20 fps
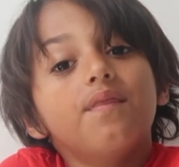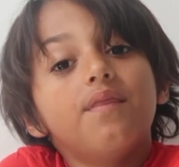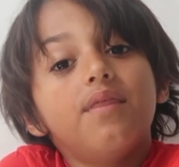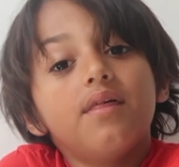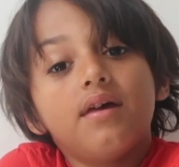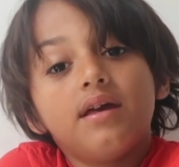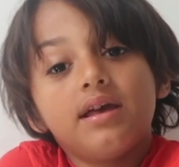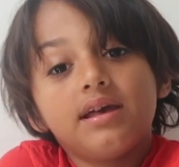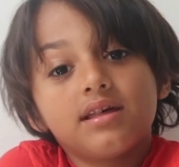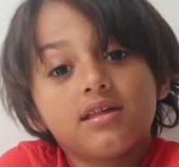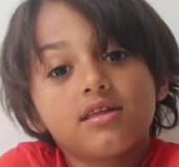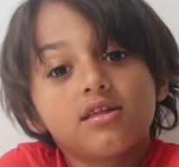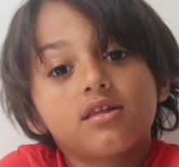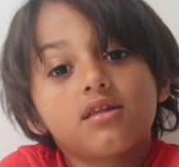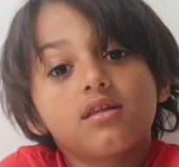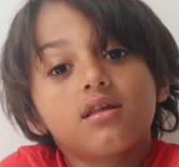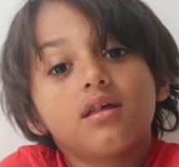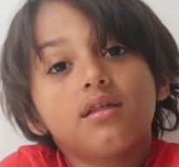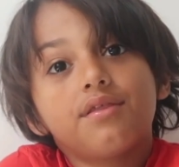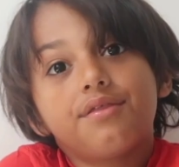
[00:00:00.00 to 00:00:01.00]

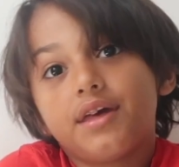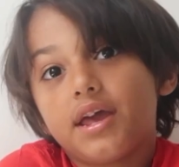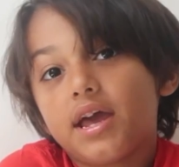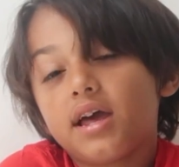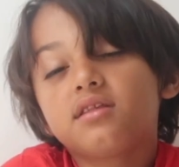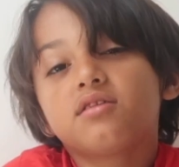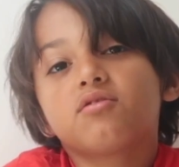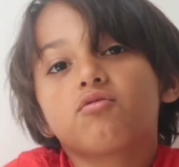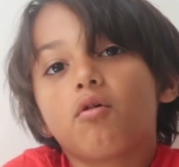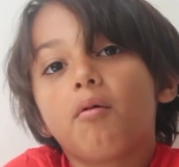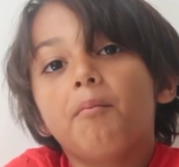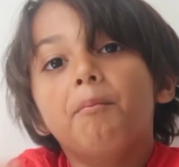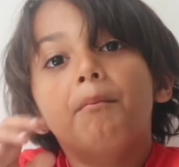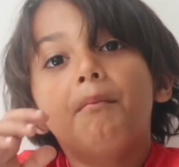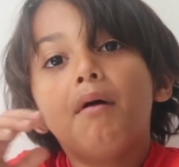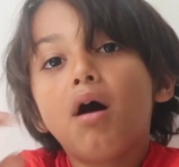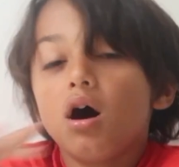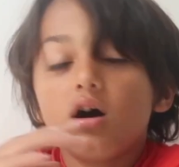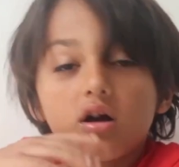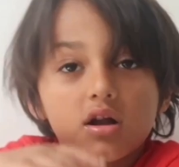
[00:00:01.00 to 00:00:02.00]
they had a
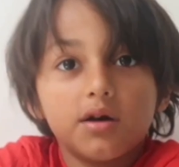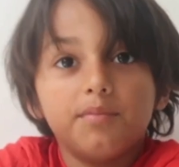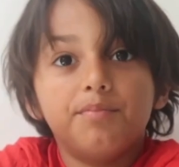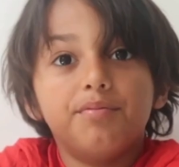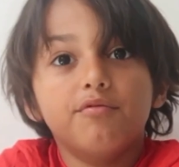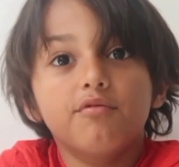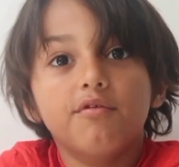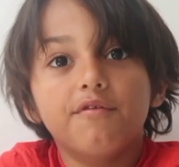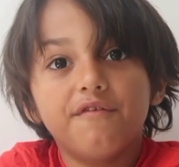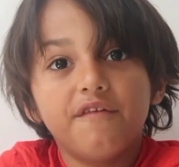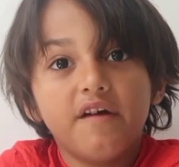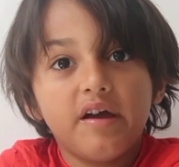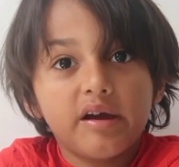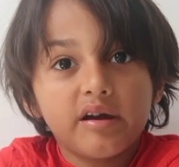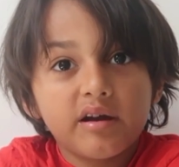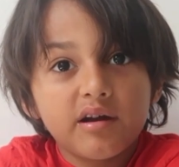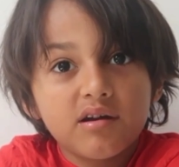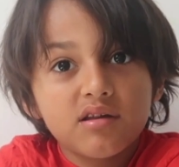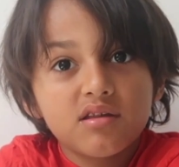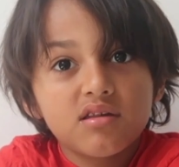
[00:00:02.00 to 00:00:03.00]
remarkable
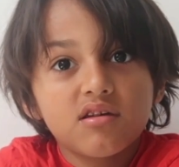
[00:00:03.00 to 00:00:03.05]
effect.